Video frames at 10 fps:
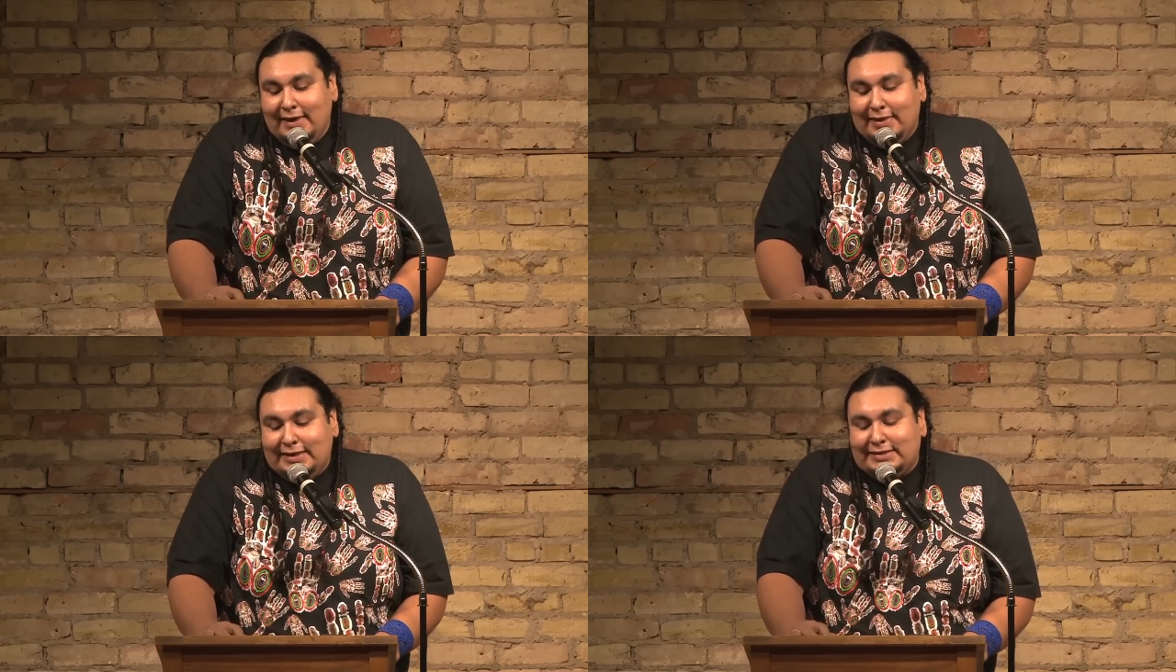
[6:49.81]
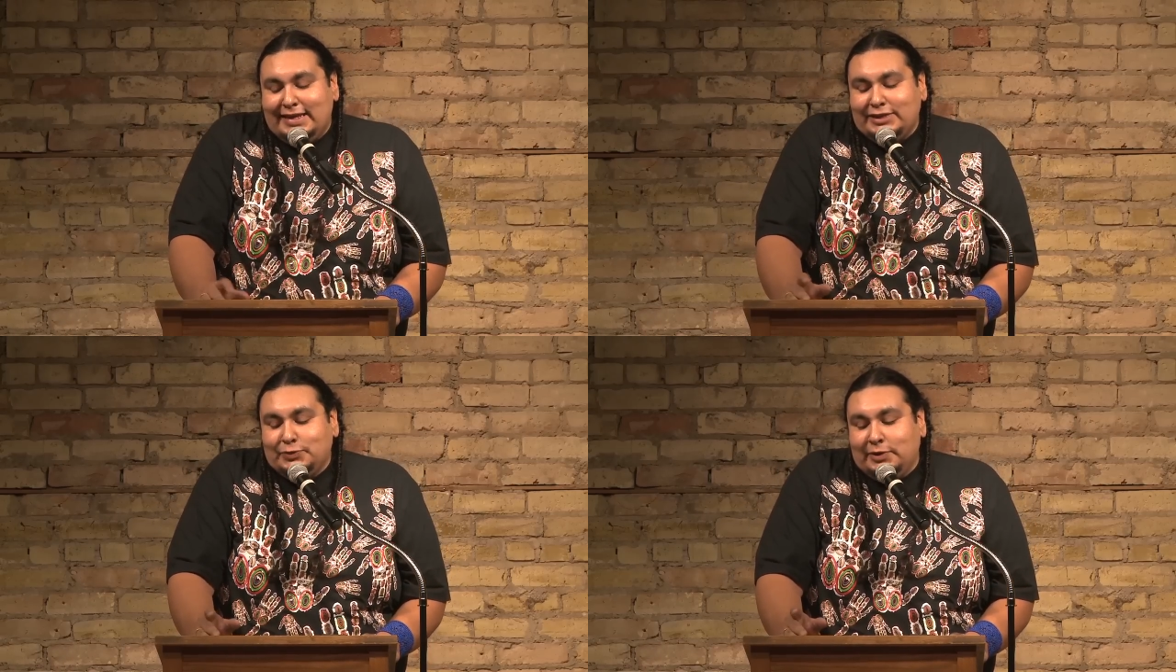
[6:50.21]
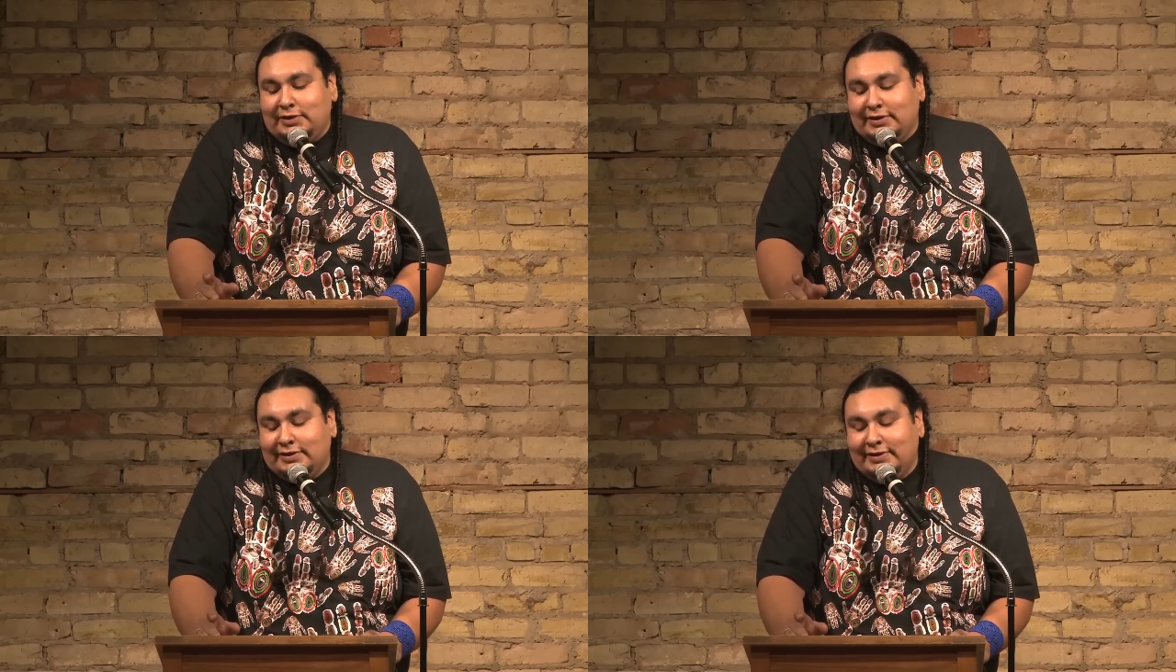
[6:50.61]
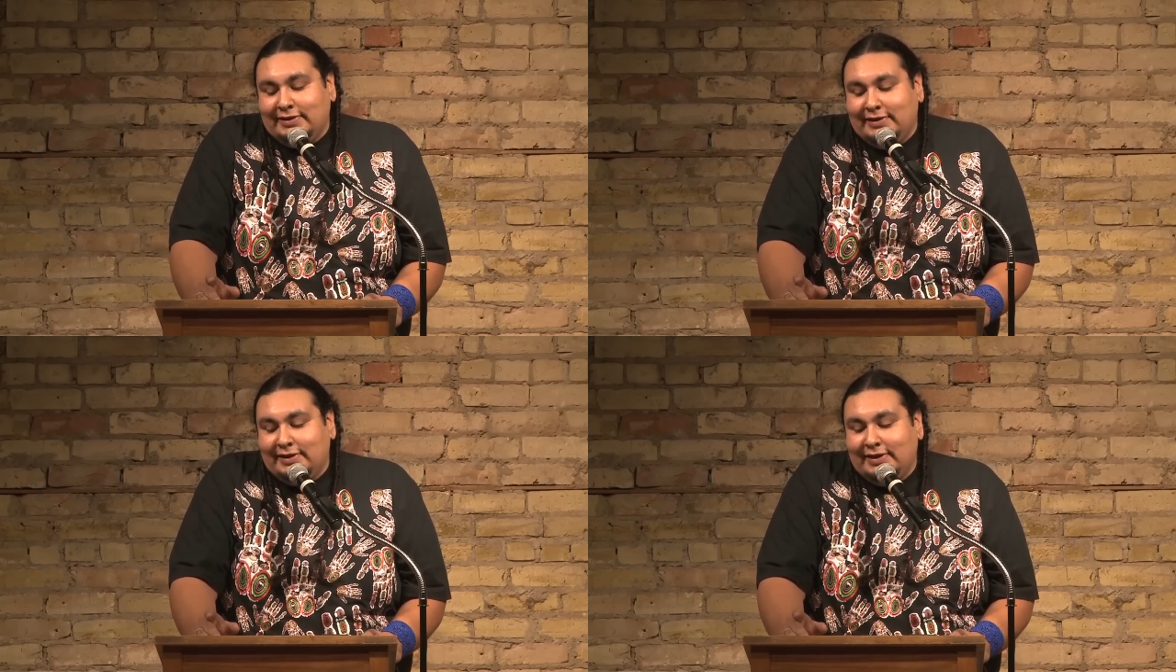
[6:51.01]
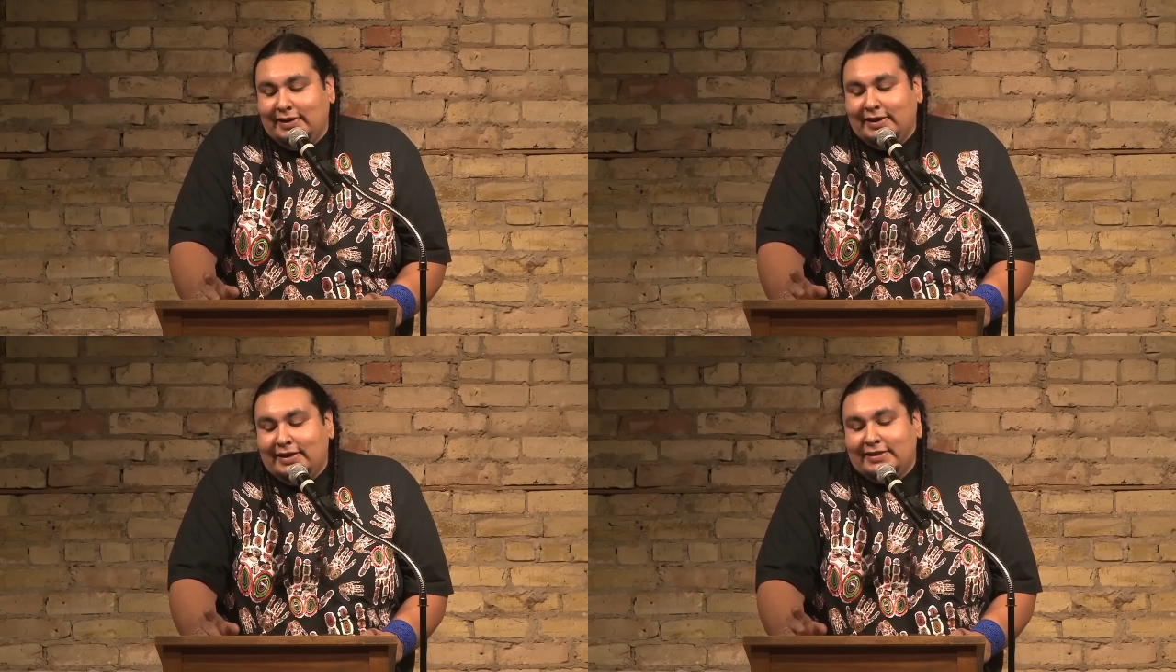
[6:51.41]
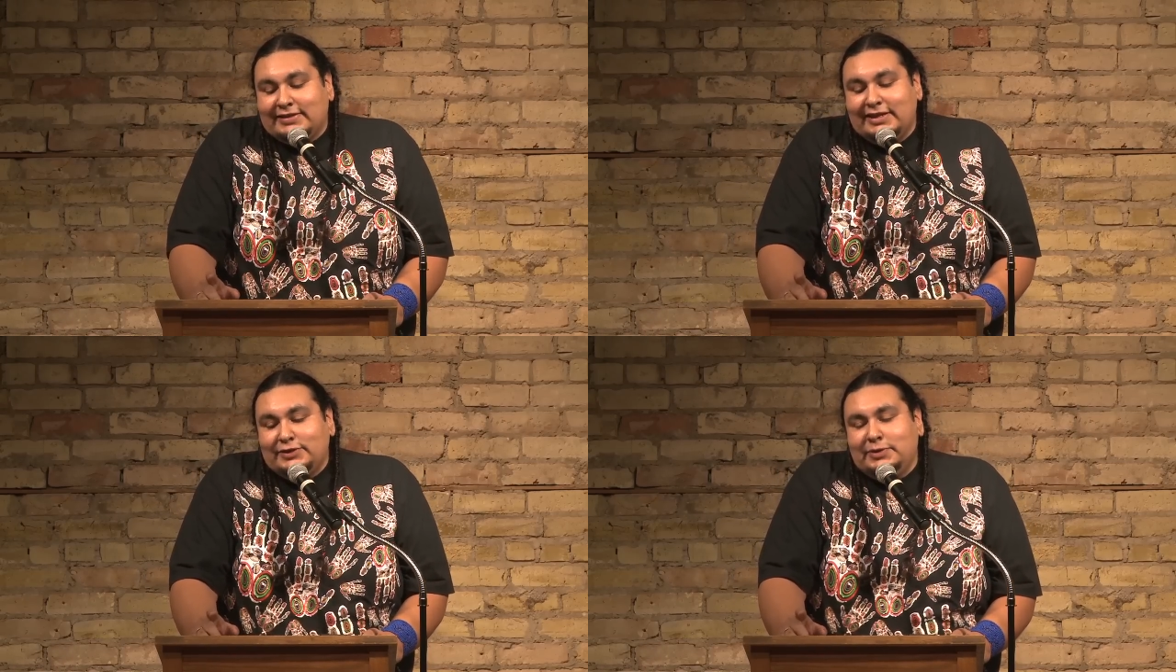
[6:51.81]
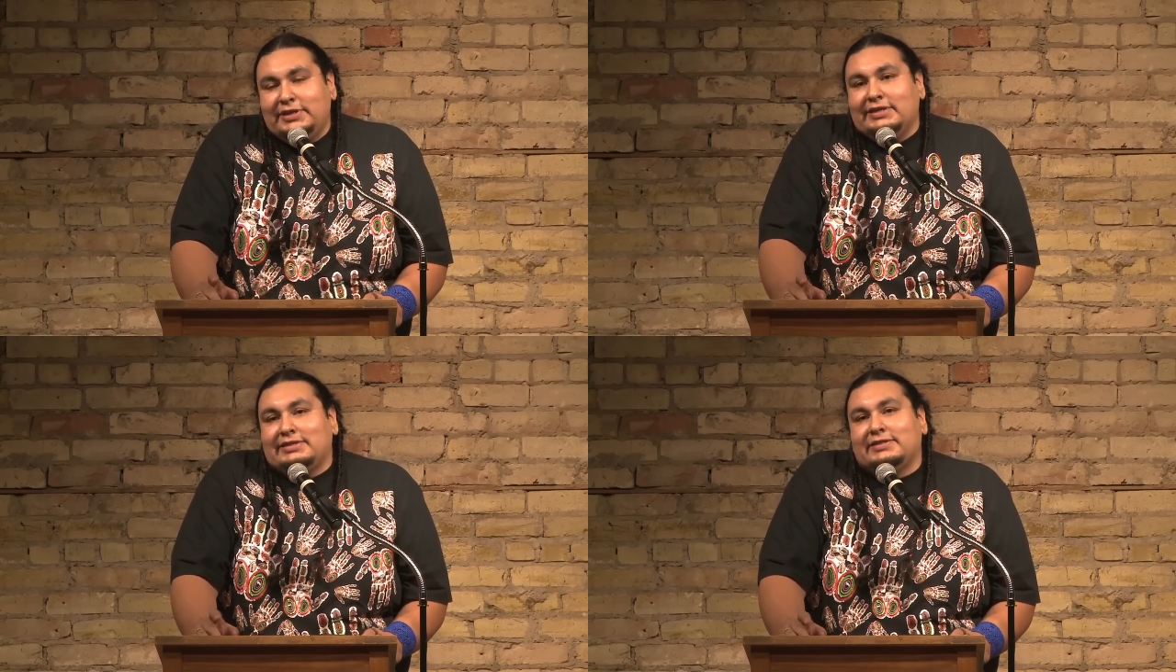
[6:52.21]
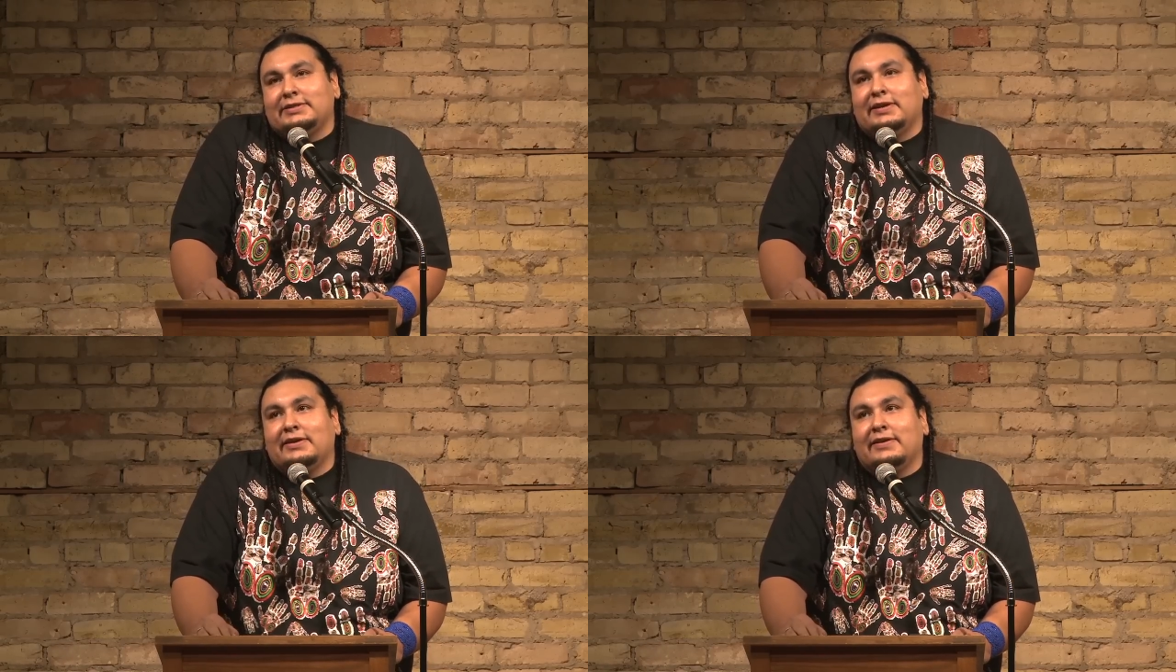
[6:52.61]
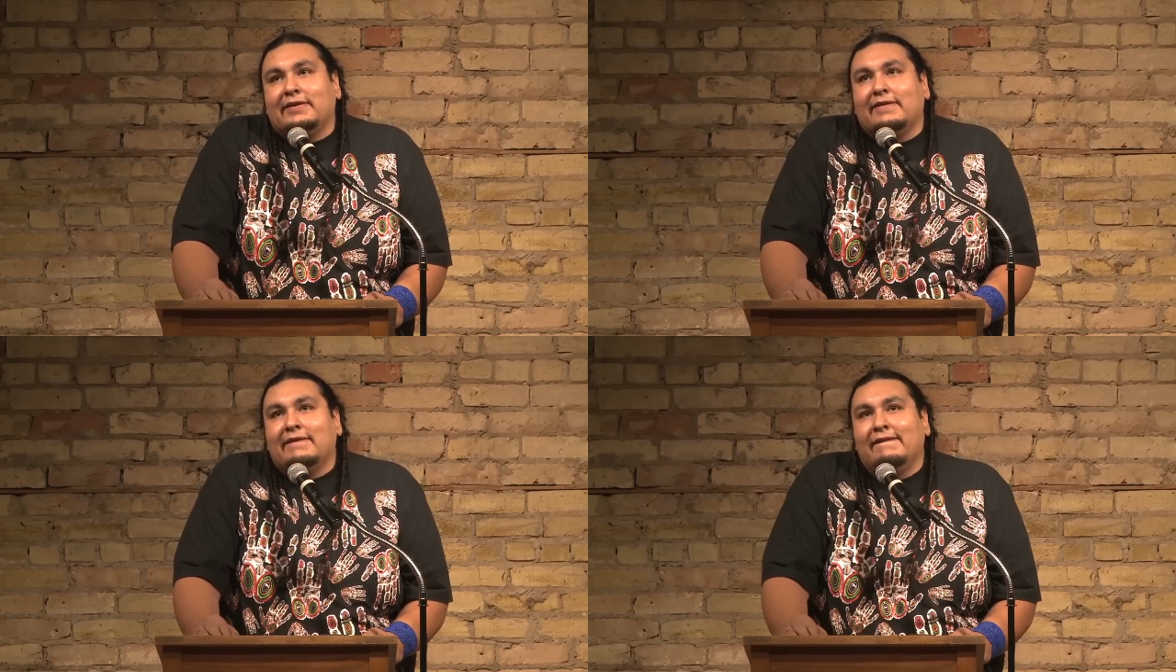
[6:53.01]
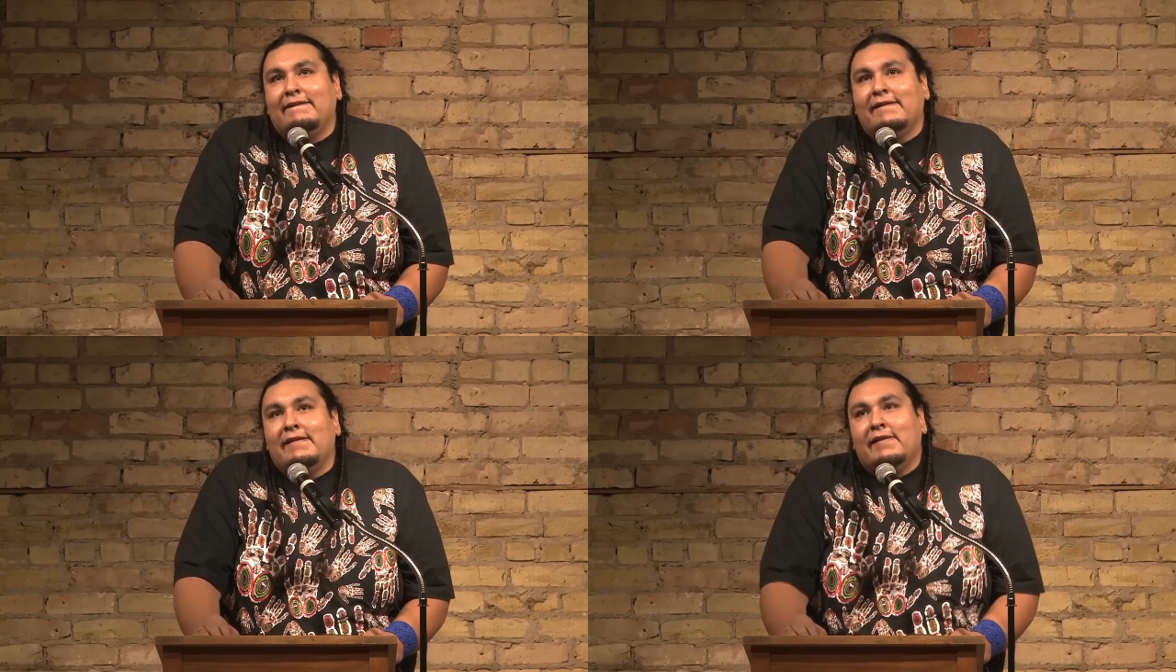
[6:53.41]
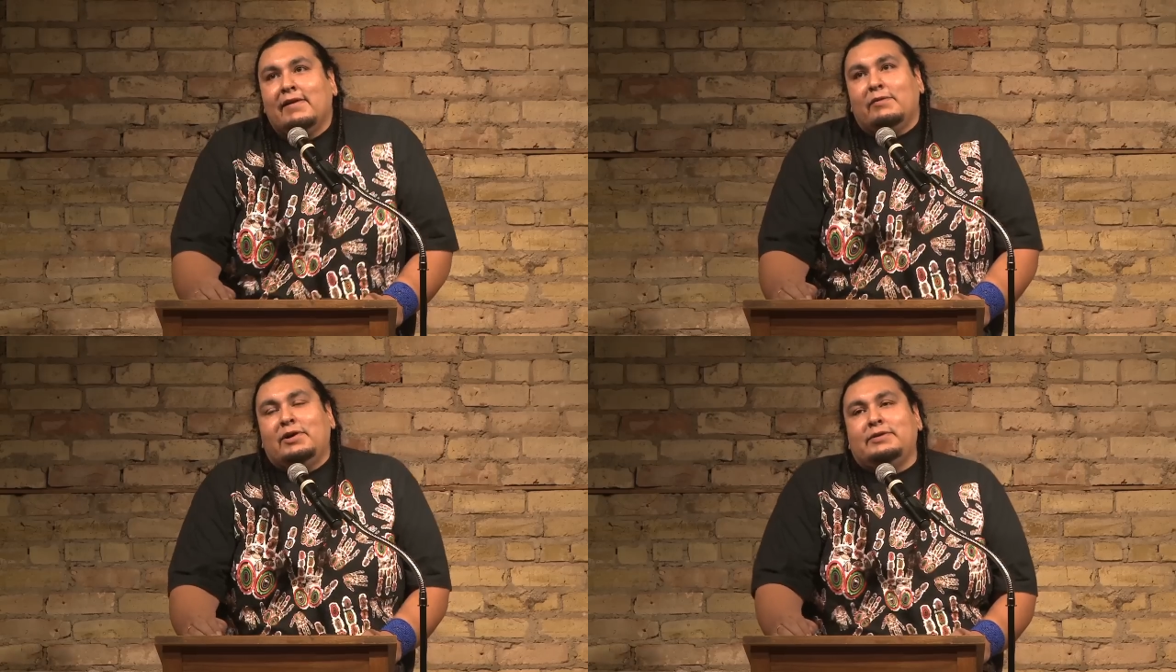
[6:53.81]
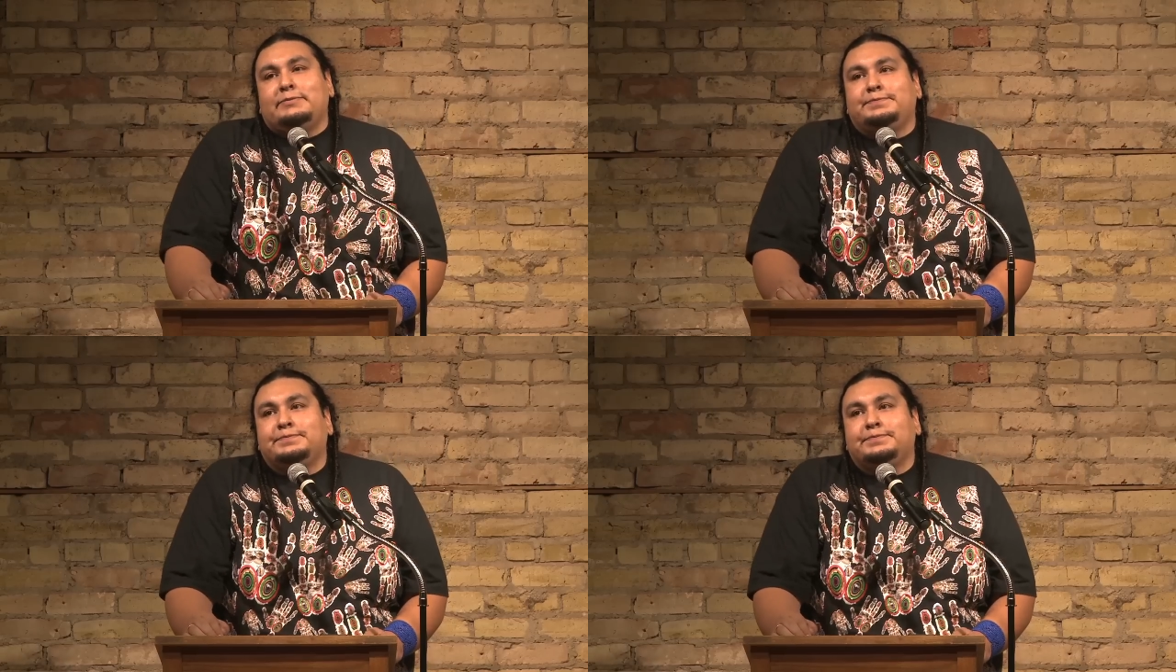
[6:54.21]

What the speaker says: this next one is, well,